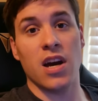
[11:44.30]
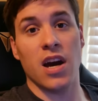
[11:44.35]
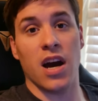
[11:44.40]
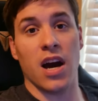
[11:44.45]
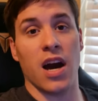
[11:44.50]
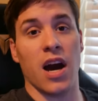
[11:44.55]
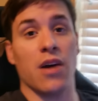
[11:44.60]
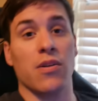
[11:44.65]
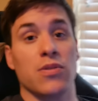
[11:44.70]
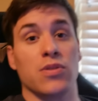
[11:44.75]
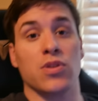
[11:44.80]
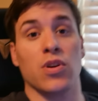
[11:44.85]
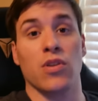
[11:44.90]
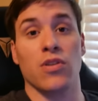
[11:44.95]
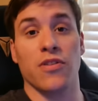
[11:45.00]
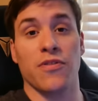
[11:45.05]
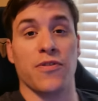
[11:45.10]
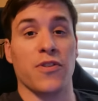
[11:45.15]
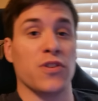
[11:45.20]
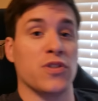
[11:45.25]
Uh, I was
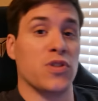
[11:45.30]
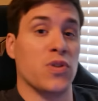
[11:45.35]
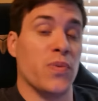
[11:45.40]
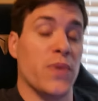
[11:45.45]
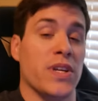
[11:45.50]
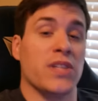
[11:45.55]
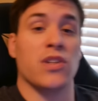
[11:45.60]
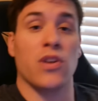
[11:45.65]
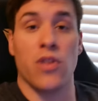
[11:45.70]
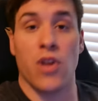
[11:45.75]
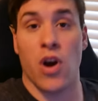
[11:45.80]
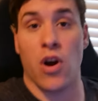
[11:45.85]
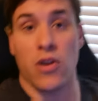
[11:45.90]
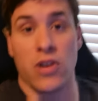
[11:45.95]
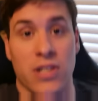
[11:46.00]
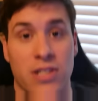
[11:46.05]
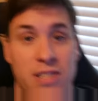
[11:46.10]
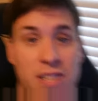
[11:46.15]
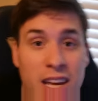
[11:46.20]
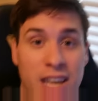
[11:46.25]
told the first two weeks are the
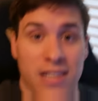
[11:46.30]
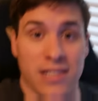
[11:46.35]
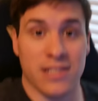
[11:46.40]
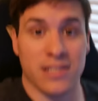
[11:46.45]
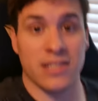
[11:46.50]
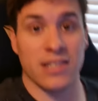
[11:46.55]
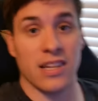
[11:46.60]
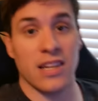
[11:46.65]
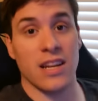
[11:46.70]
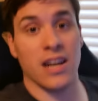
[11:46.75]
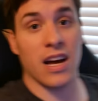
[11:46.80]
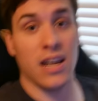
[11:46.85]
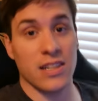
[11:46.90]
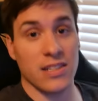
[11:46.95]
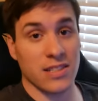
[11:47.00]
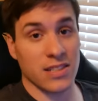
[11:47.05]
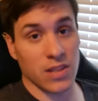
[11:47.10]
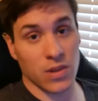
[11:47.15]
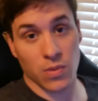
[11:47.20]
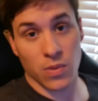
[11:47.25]
hardest tests, and
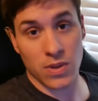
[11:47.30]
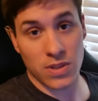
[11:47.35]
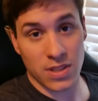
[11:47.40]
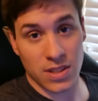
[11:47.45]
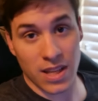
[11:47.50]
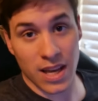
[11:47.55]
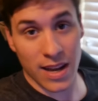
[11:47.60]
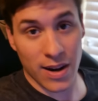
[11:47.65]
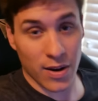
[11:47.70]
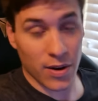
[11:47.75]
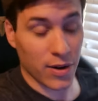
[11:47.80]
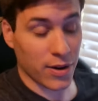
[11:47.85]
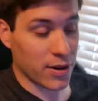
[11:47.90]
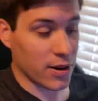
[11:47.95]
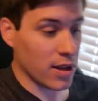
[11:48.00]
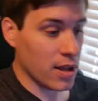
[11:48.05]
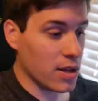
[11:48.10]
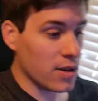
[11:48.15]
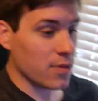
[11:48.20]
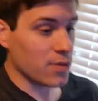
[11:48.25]
honestly, it wasn't that
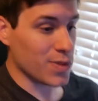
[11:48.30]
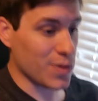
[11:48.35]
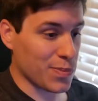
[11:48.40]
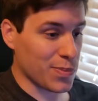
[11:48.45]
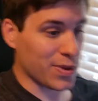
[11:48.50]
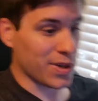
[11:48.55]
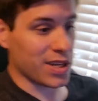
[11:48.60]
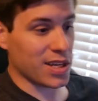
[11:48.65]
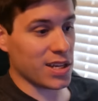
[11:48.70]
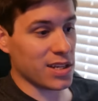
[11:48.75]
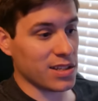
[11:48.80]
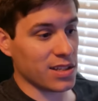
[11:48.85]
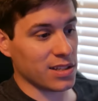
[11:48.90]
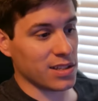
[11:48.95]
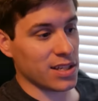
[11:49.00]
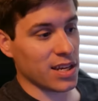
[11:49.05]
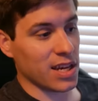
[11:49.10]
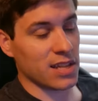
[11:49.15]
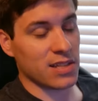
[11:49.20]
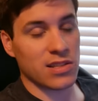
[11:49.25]
hard. It's a pretty easy
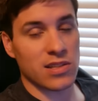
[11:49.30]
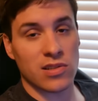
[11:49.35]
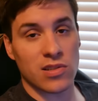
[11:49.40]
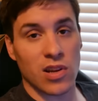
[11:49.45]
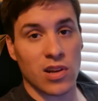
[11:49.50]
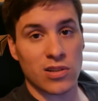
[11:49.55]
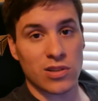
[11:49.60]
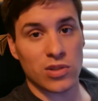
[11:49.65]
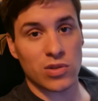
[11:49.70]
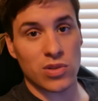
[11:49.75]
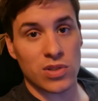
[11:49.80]
test as long as you